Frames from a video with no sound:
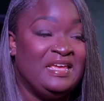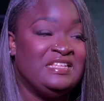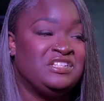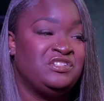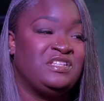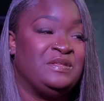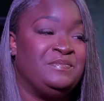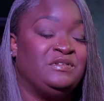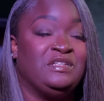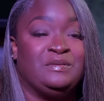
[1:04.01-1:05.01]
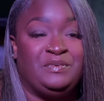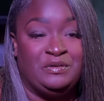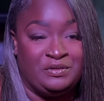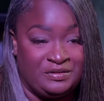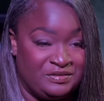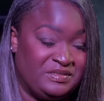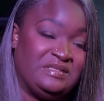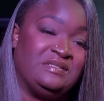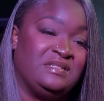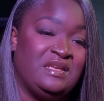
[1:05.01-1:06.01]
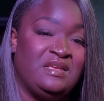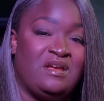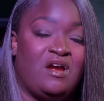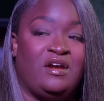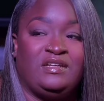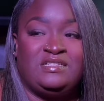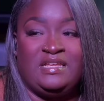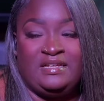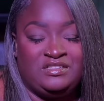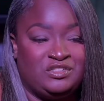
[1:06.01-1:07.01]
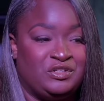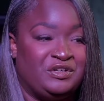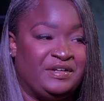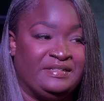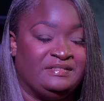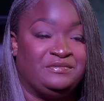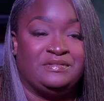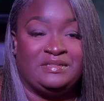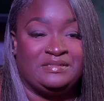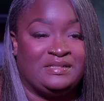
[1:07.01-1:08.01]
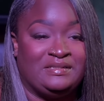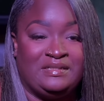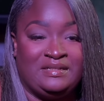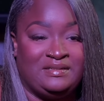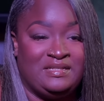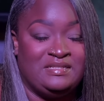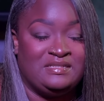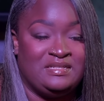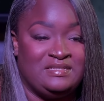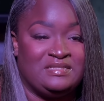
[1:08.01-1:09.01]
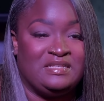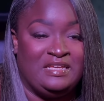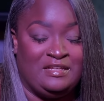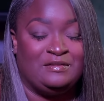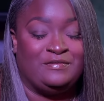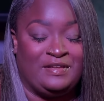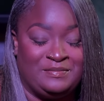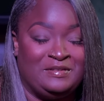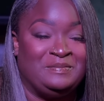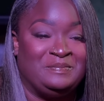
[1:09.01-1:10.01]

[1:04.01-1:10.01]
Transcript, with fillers: He's interested in building computers and architecture and different things like that. He's yeah. he's the geek of the family.